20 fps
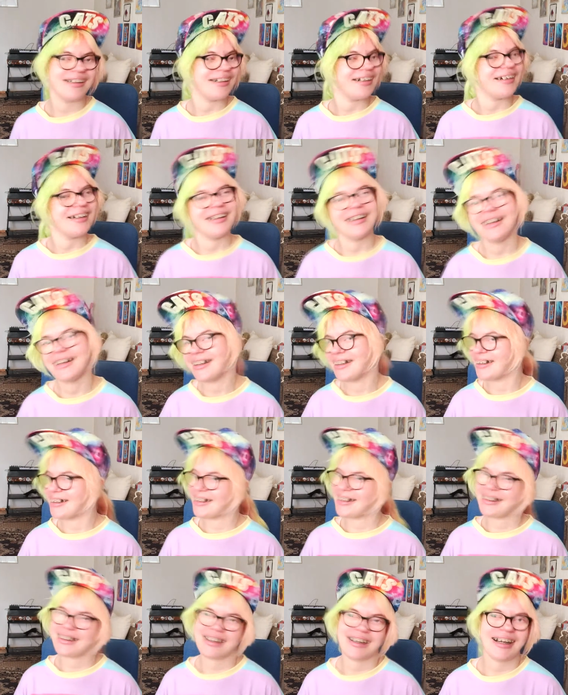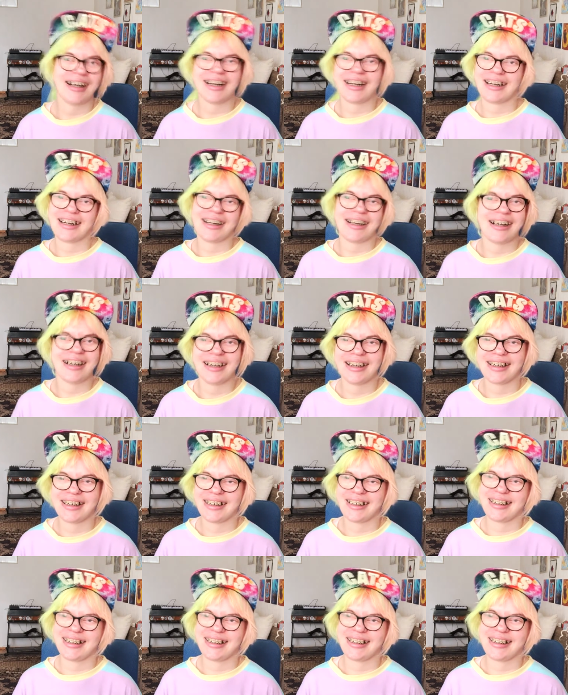Nothing is said.